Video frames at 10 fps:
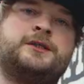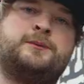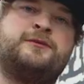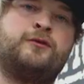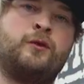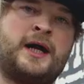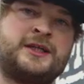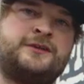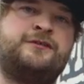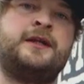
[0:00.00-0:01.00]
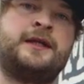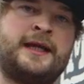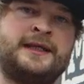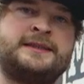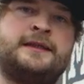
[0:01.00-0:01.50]
So before actually filling
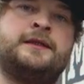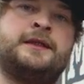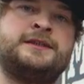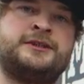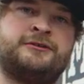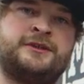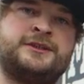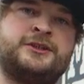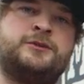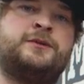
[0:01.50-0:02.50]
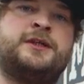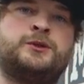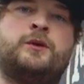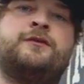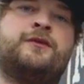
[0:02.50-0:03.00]
any sealant into your inner tube,
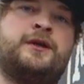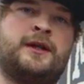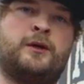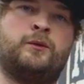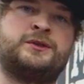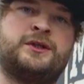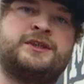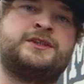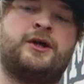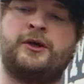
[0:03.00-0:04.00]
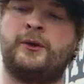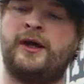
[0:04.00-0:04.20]
it's worth finding out what size tyre you